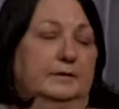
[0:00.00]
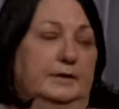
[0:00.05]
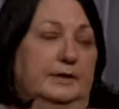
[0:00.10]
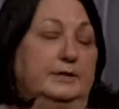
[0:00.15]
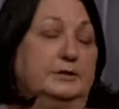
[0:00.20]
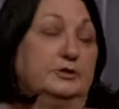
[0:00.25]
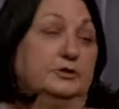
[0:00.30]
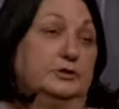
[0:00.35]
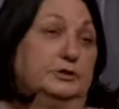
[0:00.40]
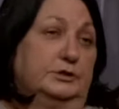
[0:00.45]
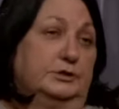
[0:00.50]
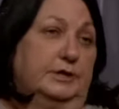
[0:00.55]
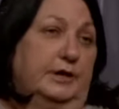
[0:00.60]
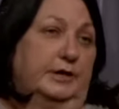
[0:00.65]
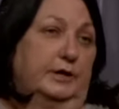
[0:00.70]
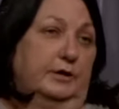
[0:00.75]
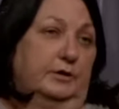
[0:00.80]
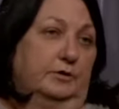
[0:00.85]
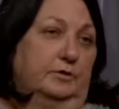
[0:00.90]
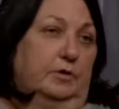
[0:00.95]
these are
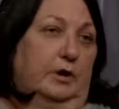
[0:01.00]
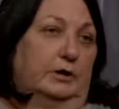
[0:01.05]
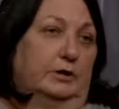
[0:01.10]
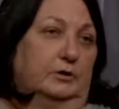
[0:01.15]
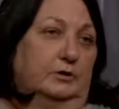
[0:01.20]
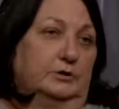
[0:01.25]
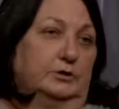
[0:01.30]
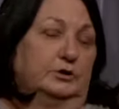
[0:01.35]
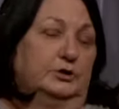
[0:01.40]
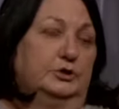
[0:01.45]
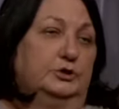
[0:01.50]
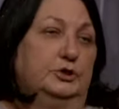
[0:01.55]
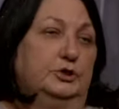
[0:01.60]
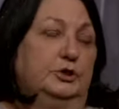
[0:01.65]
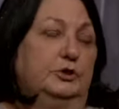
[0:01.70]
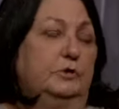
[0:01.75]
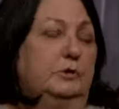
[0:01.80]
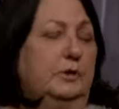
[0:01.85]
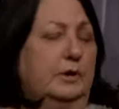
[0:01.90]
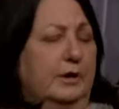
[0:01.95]
second graders. Do
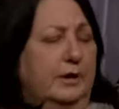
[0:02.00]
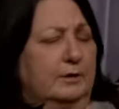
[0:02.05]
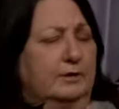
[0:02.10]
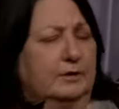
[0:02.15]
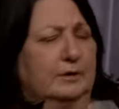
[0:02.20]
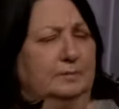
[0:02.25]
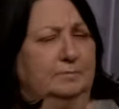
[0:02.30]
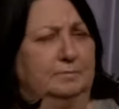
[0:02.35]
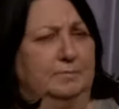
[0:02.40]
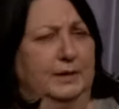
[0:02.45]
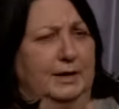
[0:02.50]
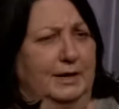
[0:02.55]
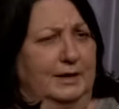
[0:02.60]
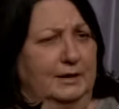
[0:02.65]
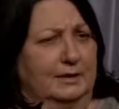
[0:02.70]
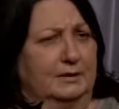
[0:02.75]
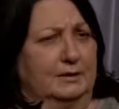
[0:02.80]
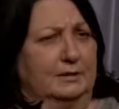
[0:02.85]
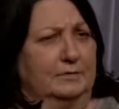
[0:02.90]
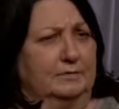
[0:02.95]
you know how
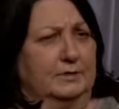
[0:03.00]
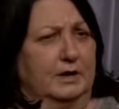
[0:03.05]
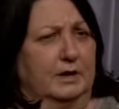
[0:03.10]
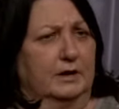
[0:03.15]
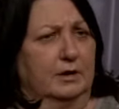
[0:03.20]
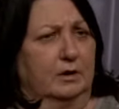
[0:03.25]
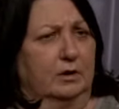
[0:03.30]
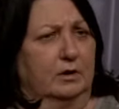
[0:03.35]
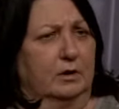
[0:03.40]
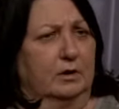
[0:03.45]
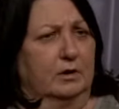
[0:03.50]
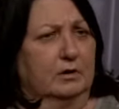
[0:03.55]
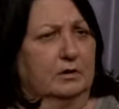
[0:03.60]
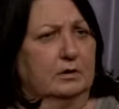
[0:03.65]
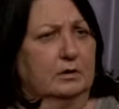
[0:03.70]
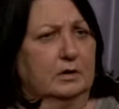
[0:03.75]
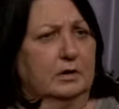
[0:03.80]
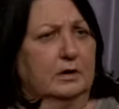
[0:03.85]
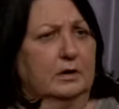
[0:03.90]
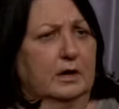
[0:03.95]
competitive they are?
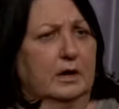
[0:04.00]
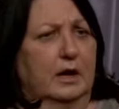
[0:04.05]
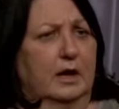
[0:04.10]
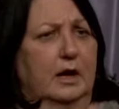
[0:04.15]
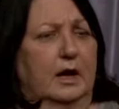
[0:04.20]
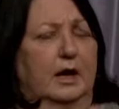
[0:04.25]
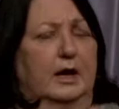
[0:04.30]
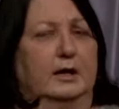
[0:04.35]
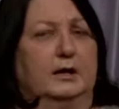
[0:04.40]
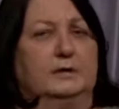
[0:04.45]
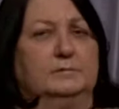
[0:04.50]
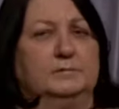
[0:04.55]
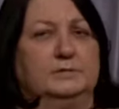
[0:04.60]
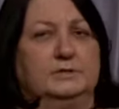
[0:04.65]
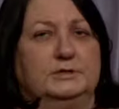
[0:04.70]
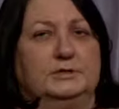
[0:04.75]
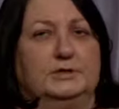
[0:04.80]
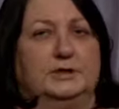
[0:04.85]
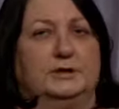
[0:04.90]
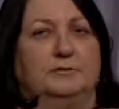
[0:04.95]
I am
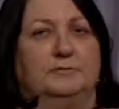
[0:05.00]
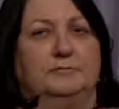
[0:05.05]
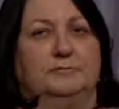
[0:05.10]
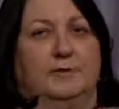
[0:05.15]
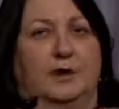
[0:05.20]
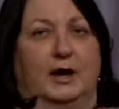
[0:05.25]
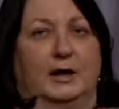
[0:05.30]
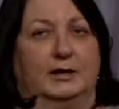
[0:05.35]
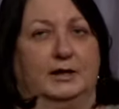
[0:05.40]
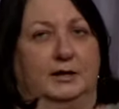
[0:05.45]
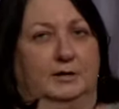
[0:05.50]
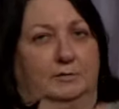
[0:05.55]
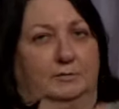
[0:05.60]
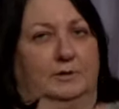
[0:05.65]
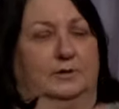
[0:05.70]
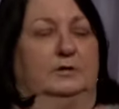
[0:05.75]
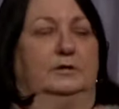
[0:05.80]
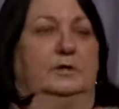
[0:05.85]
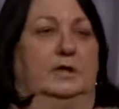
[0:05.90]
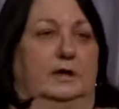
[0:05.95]
still fighting
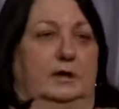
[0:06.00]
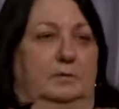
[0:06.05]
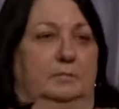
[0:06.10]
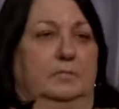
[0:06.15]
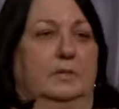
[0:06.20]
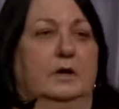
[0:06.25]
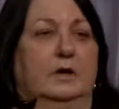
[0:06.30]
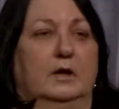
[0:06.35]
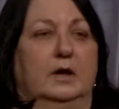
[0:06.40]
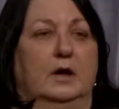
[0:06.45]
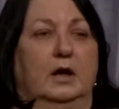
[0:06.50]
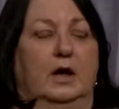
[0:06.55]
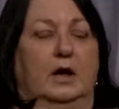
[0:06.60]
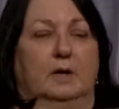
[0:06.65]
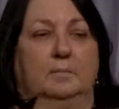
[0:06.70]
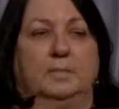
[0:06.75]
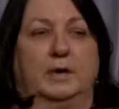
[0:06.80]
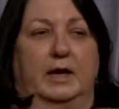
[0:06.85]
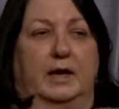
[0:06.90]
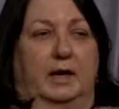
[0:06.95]
with them
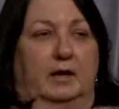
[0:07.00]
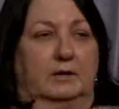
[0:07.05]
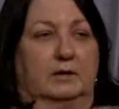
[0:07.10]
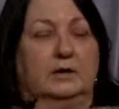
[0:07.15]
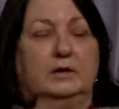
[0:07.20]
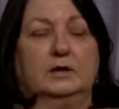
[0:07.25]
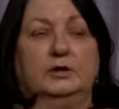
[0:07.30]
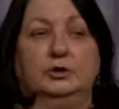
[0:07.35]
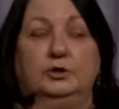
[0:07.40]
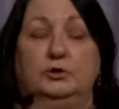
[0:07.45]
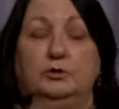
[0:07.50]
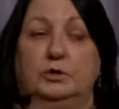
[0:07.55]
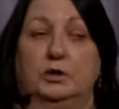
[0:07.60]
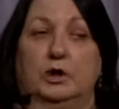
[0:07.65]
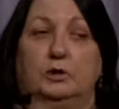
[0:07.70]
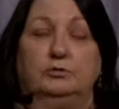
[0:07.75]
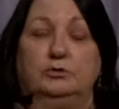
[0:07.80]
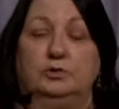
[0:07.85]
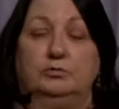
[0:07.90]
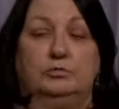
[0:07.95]
about, you
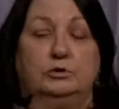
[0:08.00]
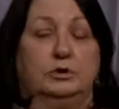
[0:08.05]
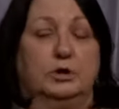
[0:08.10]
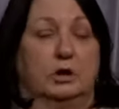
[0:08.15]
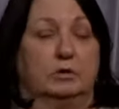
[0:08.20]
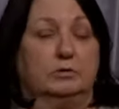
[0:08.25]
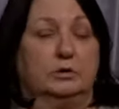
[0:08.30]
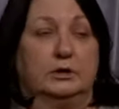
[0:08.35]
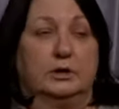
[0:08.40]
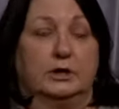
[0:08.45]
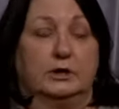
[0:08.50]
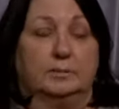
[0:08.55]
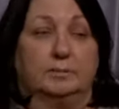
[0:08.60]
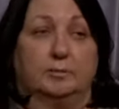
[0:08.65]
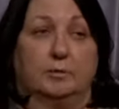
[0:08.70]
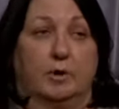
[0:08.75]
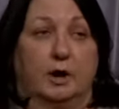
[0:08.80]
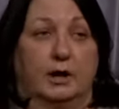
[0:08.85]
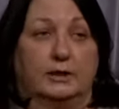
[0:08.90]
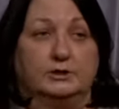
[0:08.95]
know, you don't get a
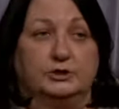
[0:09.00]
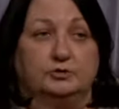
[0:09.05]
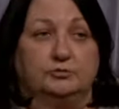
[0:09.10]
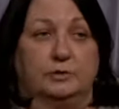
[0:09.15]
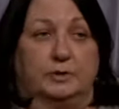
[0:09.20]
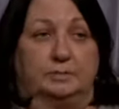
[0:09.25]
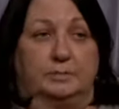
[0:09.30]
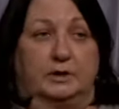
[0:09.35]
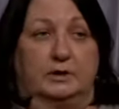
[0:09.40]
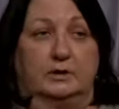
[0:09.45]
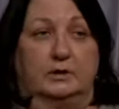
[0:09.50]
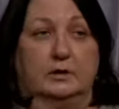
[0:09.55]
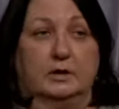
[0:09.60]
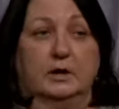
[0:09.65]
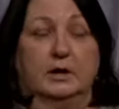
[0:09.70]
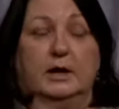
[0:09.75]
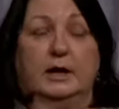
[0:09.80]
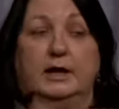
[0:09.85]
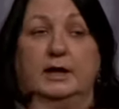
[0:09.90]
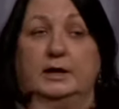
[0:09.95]
prize ribbon,
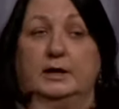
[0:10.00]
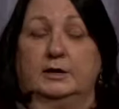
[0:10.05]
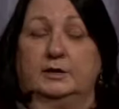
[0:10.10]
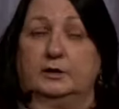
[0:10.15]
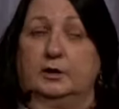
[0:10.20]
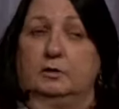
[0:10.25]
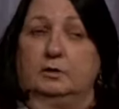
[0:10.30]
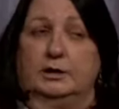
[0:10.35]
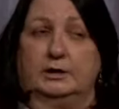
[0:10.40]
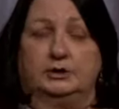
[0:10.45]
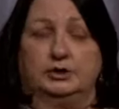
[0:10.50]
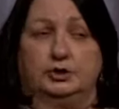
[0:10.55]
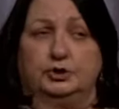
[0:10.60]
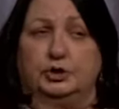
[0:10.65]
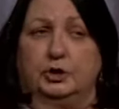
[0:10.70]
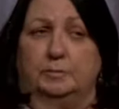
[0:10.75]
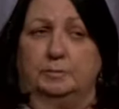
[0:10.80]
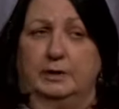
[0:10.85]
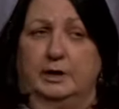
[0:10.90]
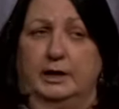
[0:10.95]
and I don't let you
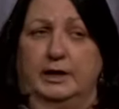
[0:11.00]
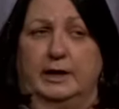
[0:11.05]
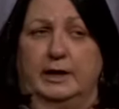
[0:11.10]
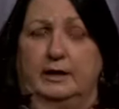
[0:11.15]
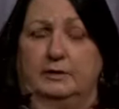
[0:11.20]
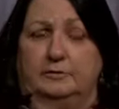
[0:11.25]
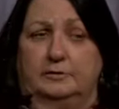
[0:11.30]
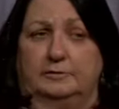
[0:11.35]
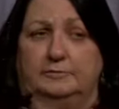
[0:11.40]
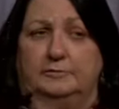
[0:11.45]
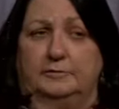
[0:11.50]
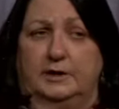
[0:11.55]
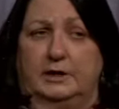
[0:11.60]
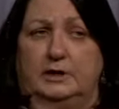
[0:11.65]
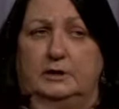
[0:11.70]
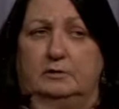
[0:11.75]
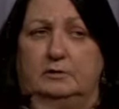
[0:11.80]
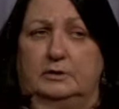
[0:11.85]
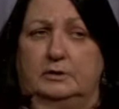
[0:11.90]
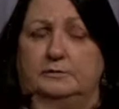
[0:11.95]
go play out in the
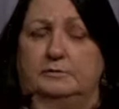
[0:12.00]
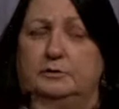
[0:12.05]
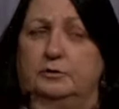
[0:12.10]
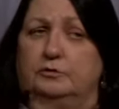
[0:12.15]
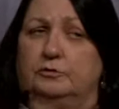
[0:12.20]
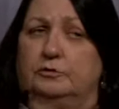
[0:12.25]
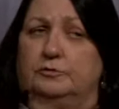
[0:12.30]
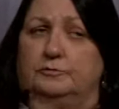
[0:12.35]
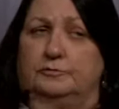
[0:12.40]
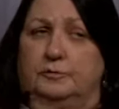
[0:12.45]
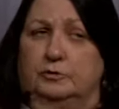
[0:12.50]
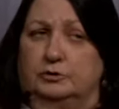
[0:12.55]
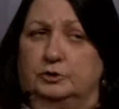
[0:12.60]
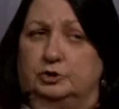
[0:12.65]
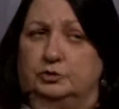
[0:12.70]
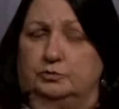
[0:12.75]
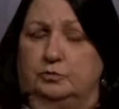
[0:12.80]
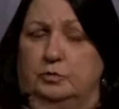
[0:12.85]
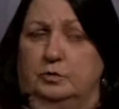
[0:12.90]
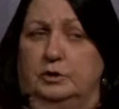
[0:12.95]
field if you're the
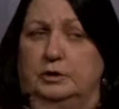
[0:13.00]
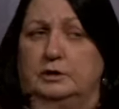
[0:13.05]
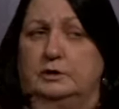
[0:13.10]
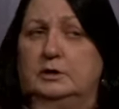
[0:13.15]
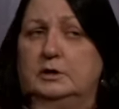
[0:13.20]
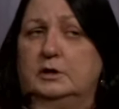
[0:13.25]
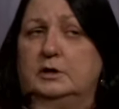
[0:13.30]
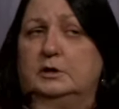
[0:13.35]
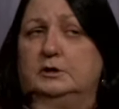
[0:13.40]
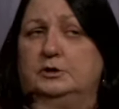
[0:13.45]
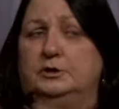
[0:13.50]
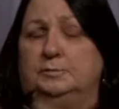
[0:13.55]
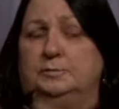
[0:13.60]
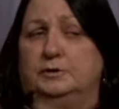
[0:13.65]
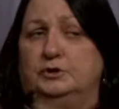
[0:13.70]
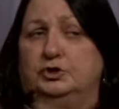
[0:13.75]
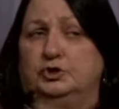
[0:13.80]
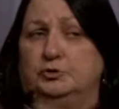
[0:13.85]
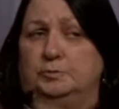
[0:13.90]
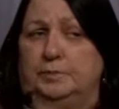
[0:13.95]
first one to
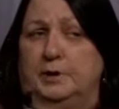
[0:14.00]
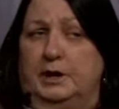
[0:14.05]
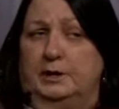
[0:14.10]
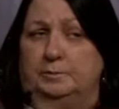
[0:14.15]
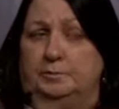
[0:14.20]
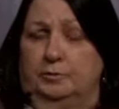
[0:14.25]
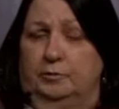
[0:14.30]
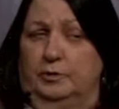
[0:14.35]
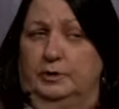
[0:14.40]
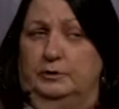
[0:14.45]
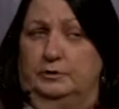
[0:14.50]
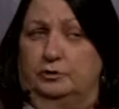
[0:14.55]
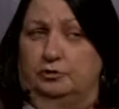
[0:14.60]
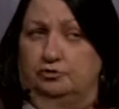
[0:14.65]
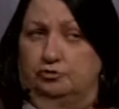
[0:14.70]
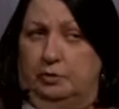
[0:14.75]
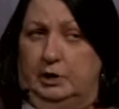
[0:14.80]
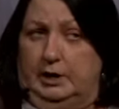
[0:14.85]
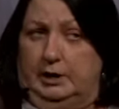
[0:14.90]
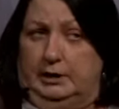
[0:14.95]
put your paper in the
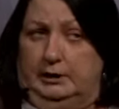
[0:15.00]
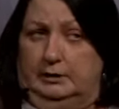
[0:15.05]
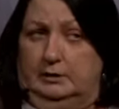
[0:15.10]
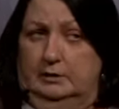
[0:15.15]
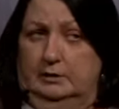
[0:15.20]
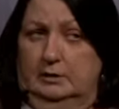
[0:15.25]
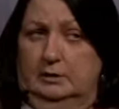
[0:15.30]
tray